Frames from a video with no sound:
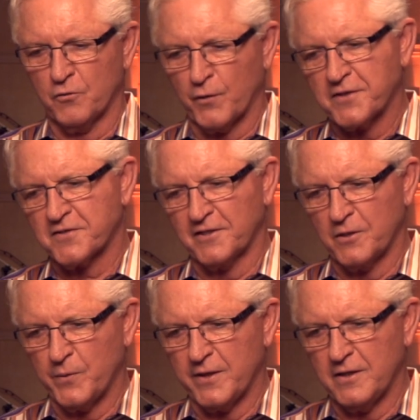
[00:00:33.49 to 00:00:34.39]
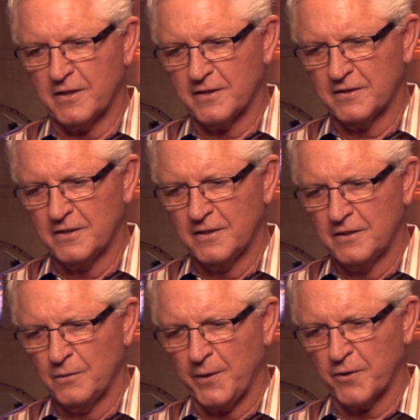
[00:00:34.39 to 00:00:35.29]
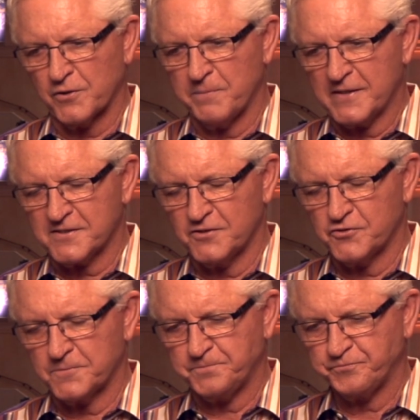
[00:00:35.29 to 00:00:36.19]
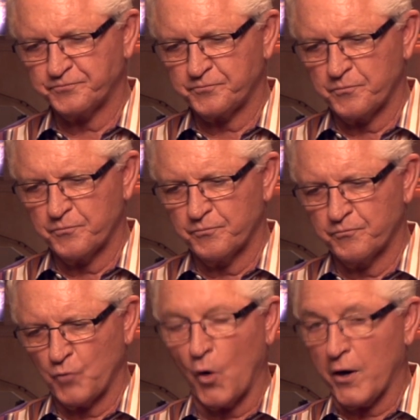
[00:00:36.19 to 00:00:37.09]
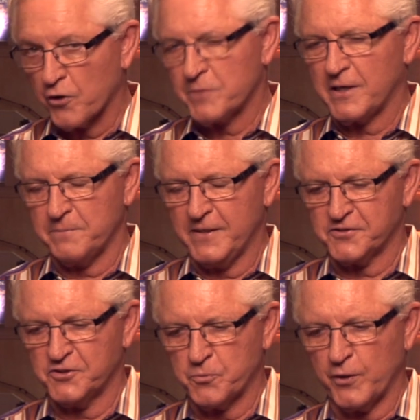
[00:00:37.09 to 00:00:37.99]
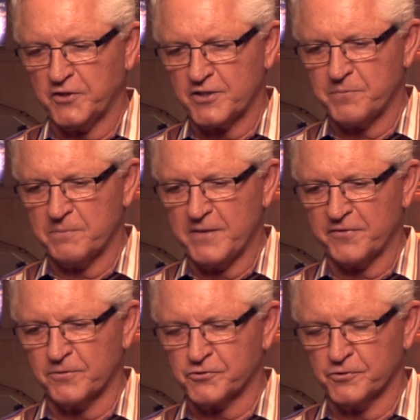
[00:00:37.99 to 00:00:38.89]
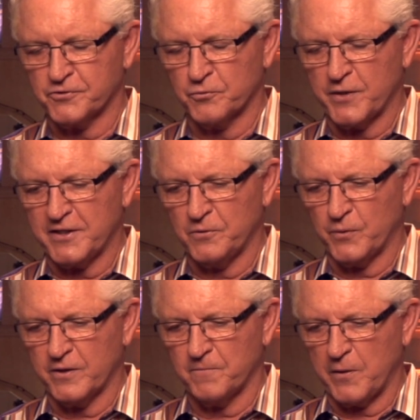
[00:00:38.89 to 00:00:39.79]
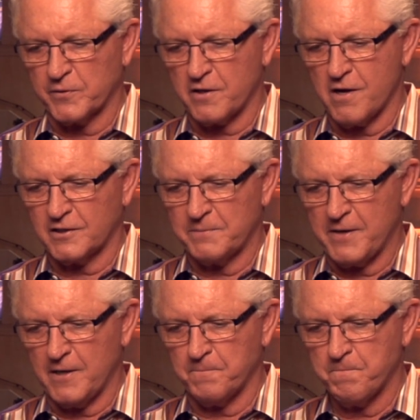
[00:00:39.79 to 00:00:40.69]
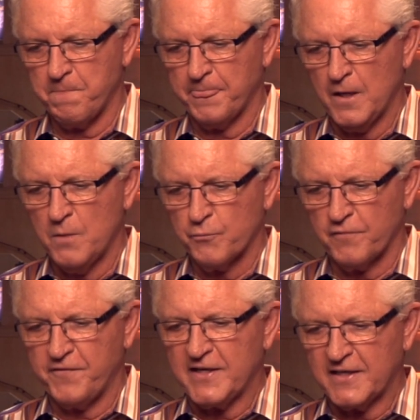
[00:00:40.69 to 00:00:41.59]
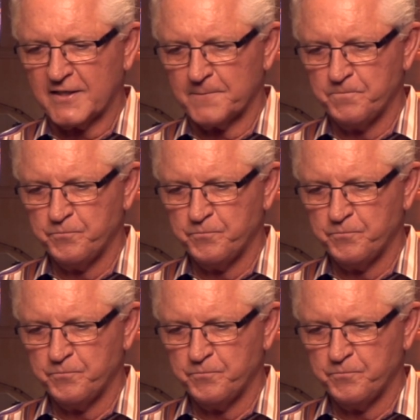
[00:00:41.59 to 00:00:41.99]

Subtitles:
Recently we heard a message, or I heard about a message preached up at Bethel Church in Redding, where they were talking about prophetic